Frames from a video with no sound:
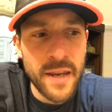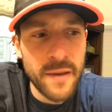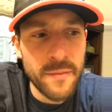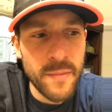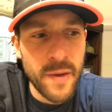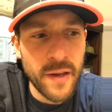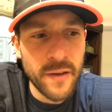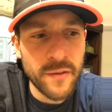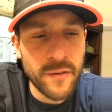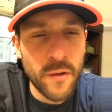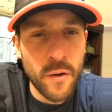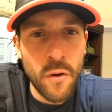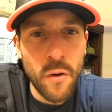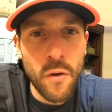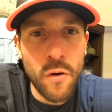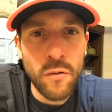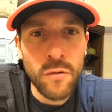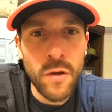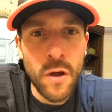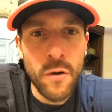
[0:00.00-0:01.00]
it makes the
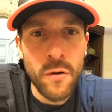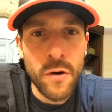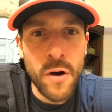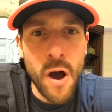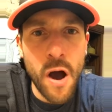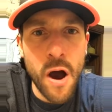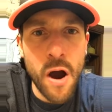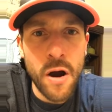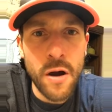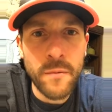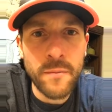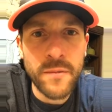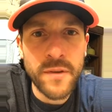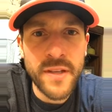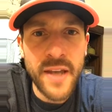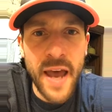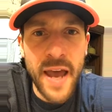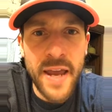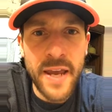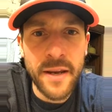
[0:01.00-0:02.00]
whole lower arm
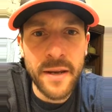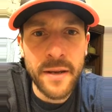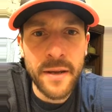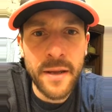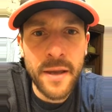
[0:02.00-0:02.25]
tight.